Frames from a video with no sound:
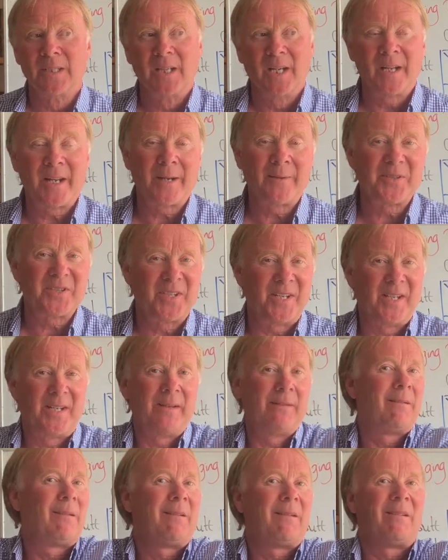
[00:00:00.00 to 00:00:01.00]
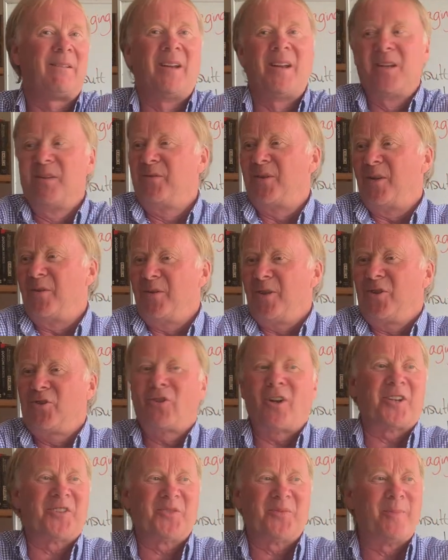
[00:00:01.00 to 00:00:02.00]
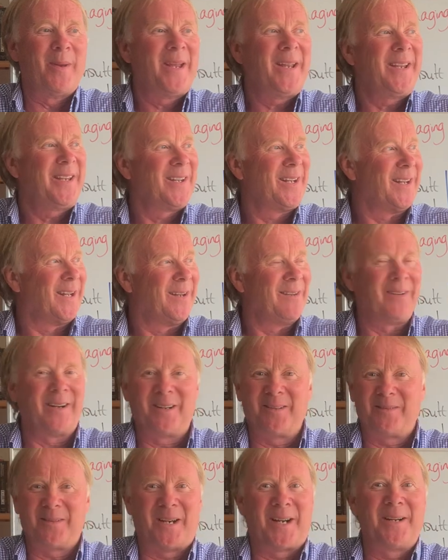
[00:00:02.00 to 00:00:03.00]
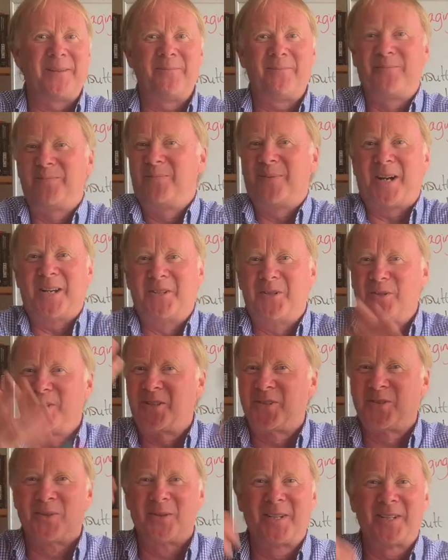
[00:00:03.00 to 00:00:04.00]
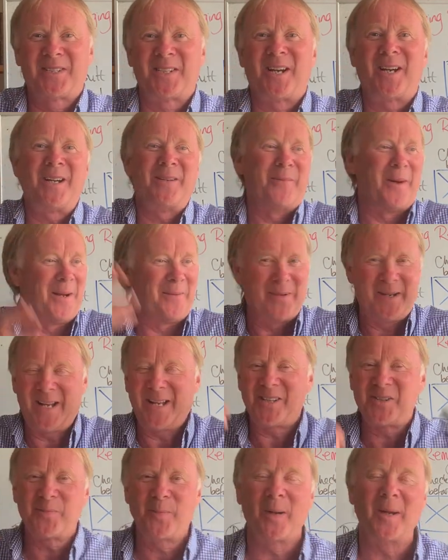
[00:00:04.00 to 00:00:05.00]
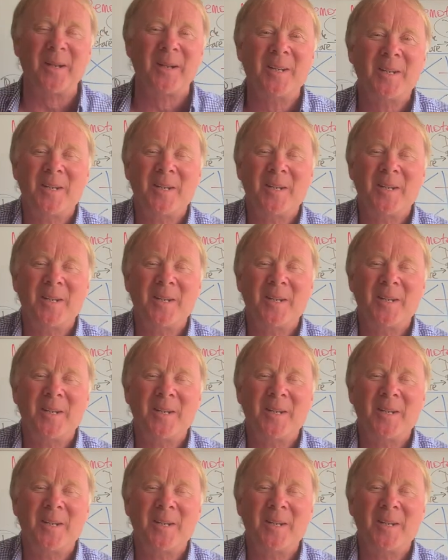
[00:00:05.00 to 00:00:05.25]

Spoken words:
And I was thinking, don't you trust me? You know, I do this all the time. I'm an expert.